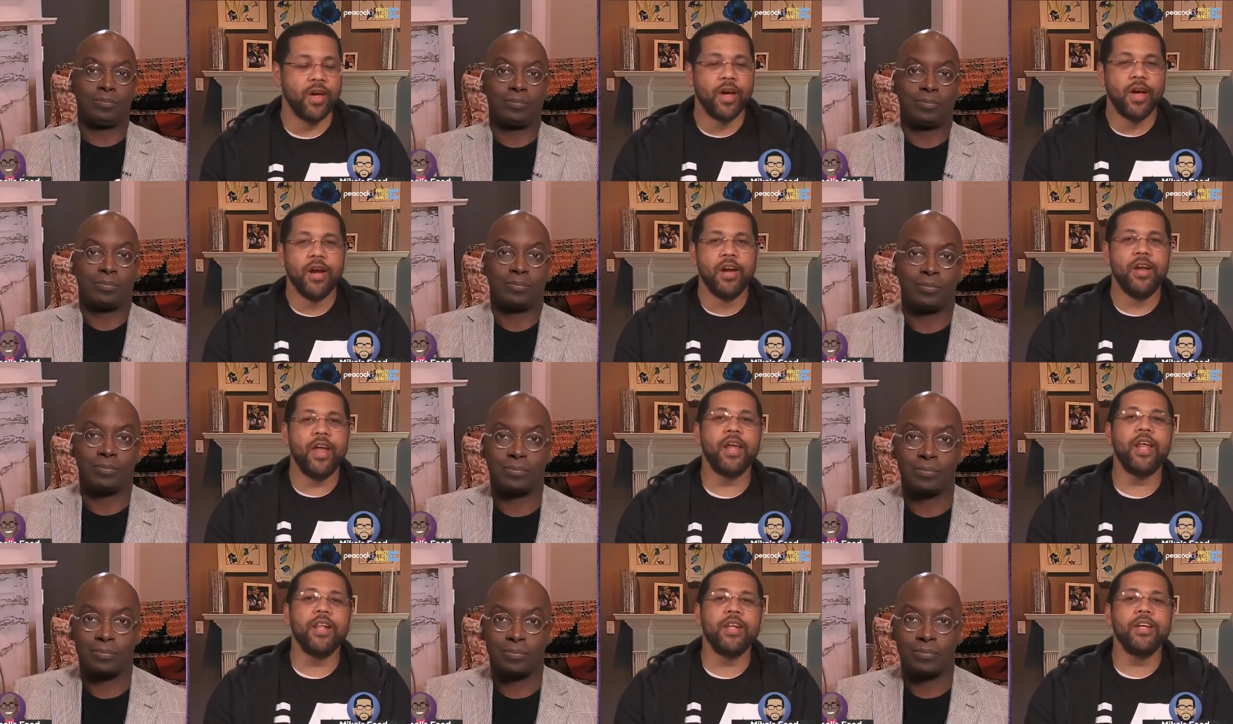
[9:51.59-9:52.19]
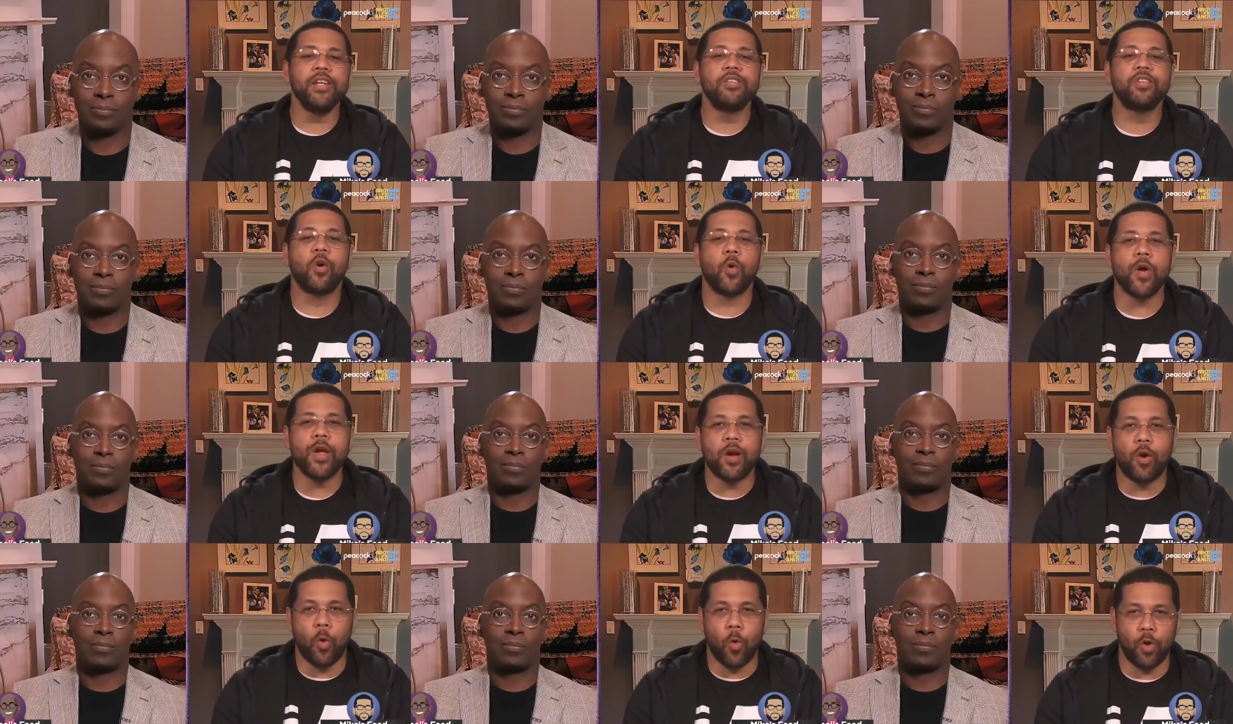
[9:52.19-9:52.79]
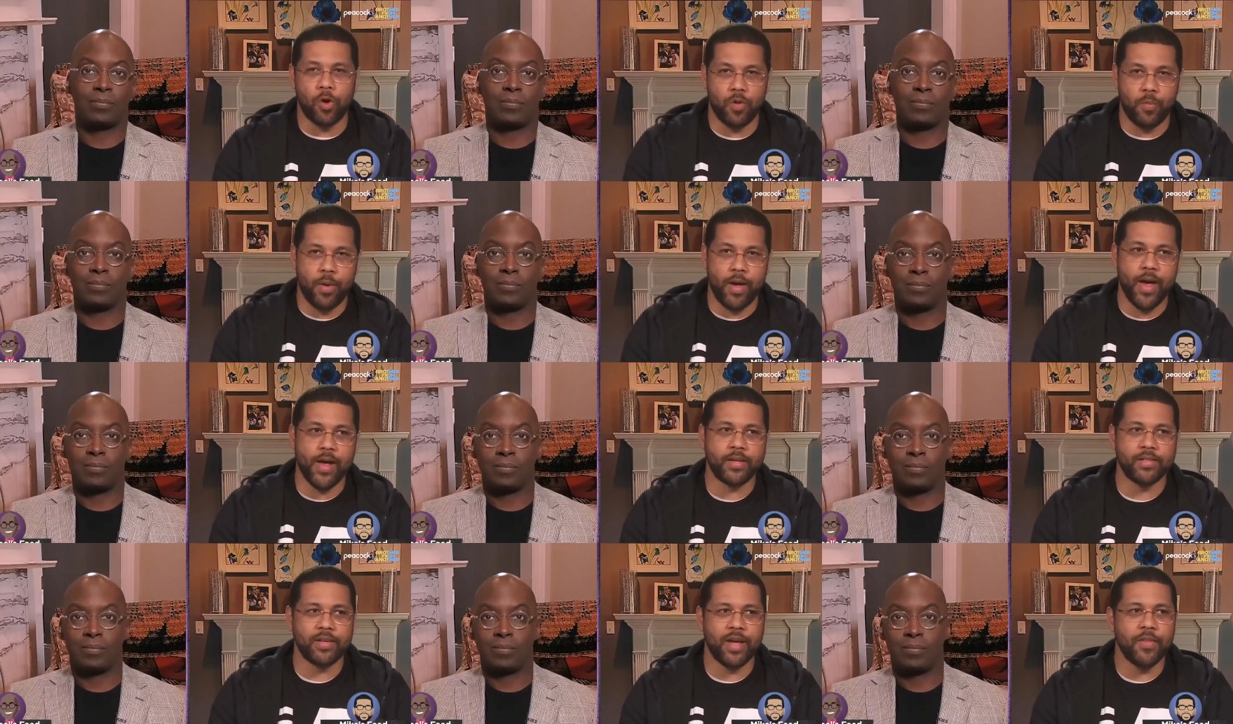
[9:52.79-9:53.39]
Speaker 1: None of these great
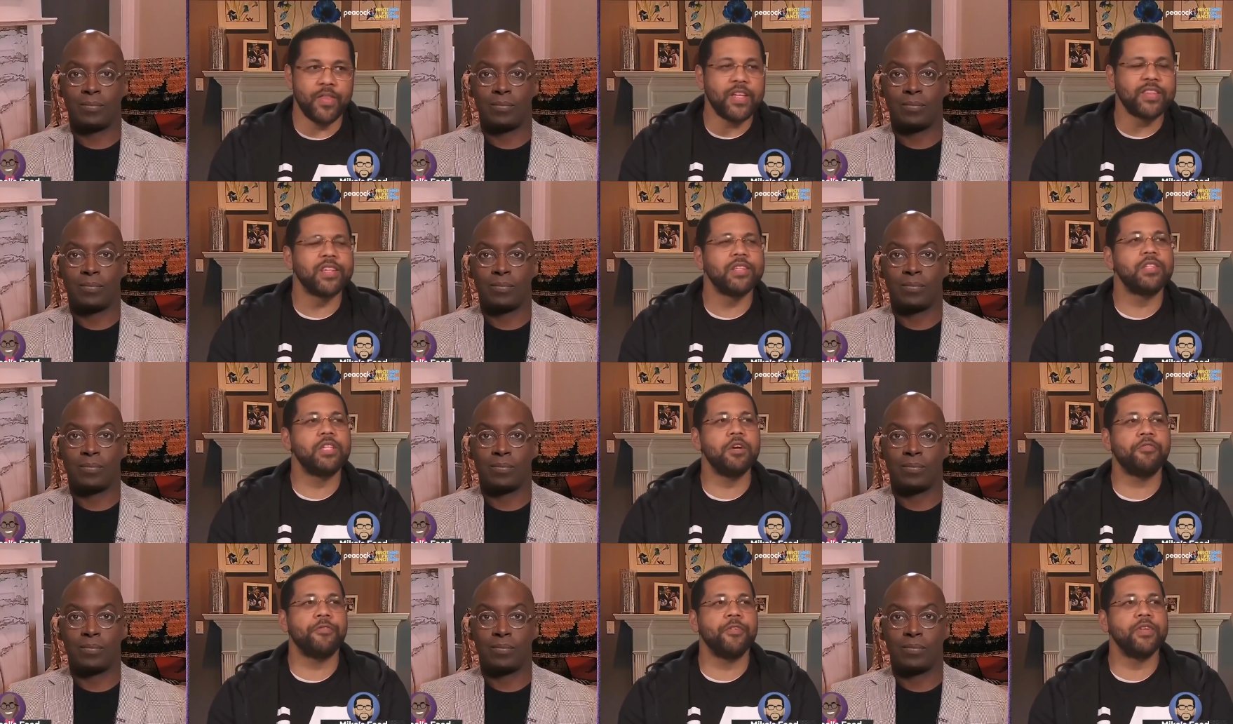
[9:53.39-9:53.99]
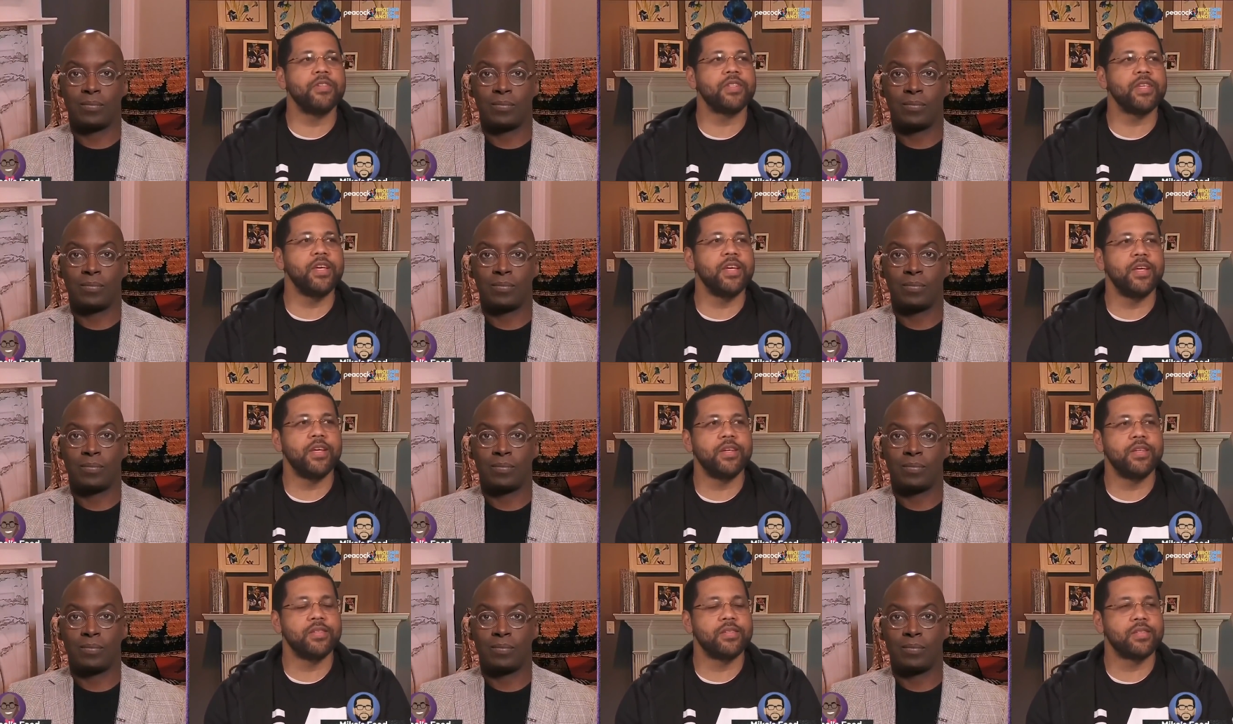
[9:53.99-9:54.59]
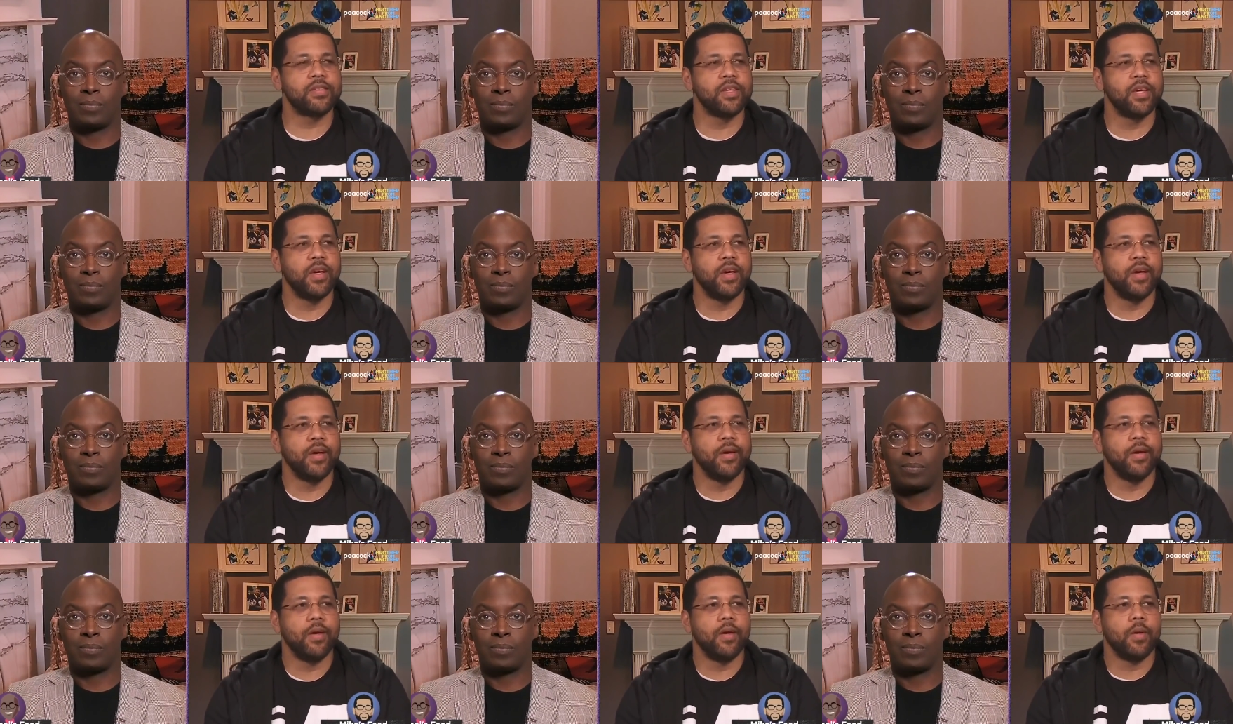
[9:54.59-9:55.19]
quarterbacks. I think the difference is
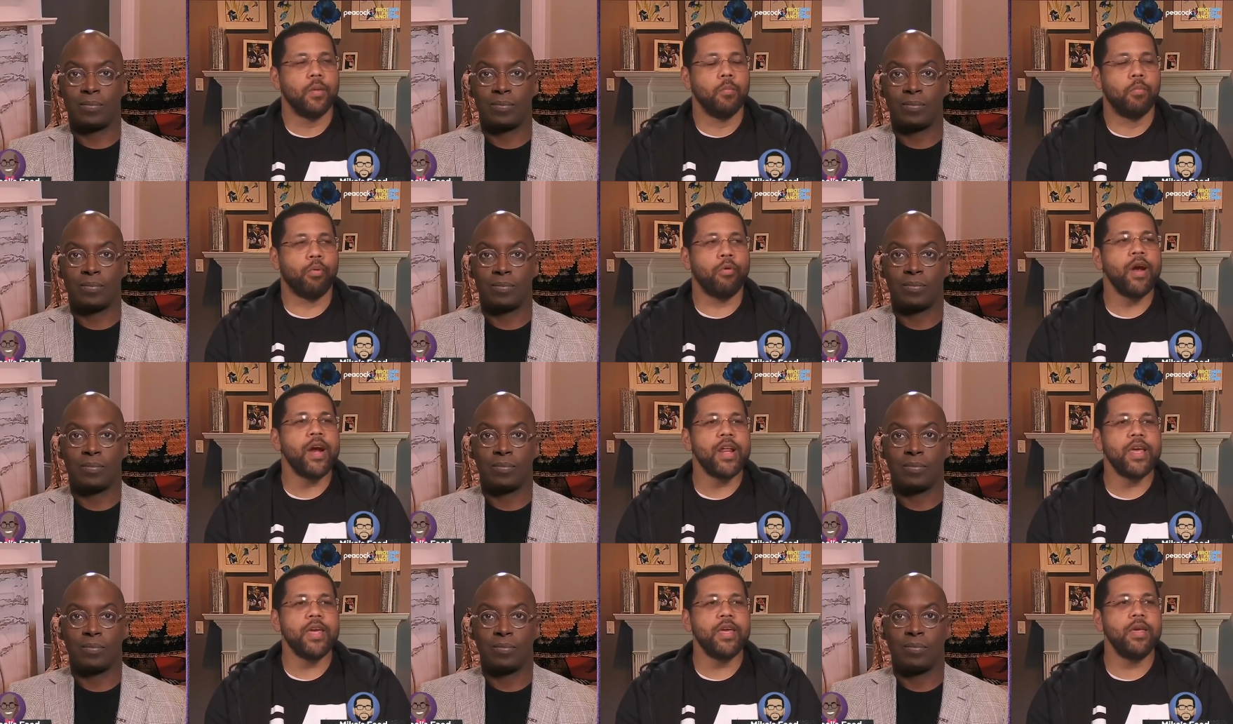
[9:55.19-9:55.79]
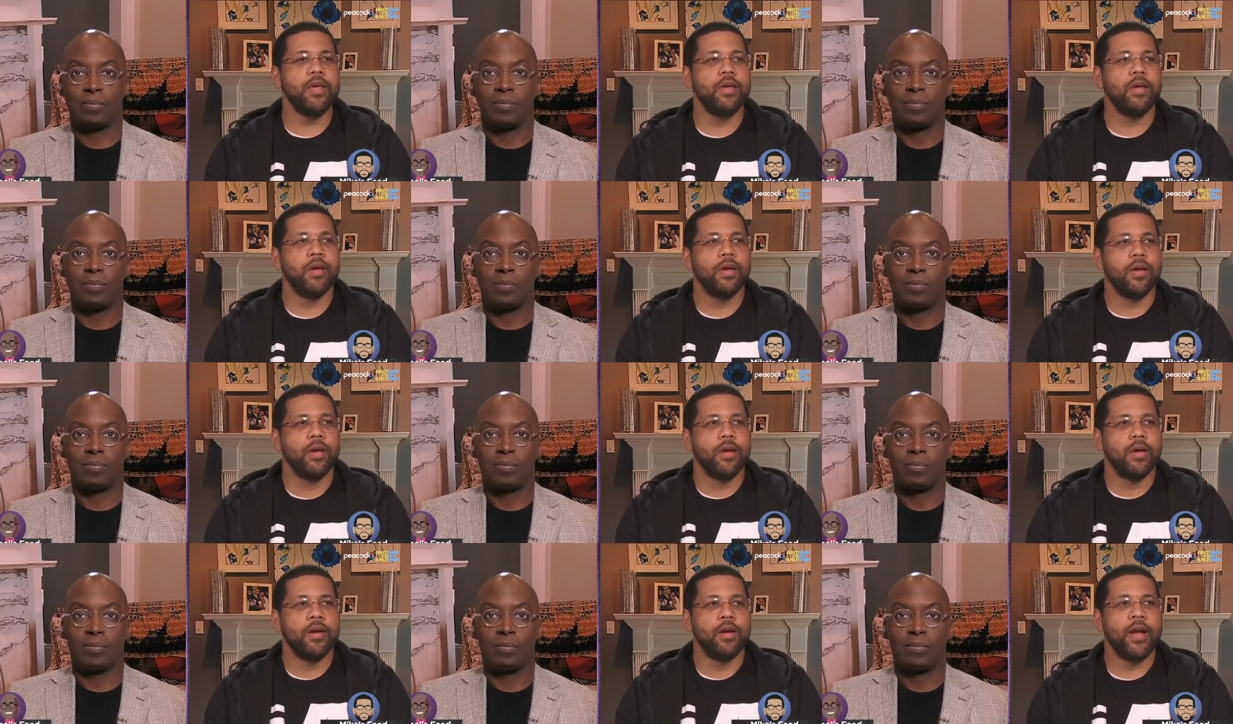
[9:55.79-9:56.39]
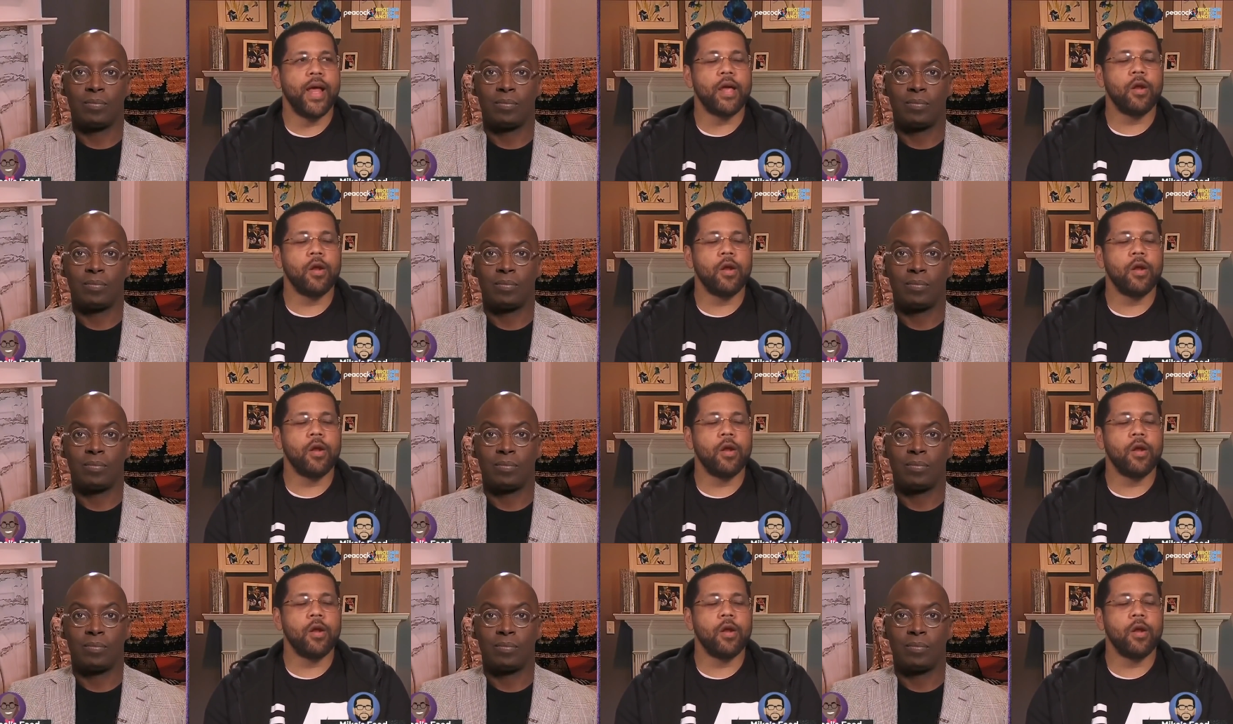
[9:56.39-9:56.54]
Brady not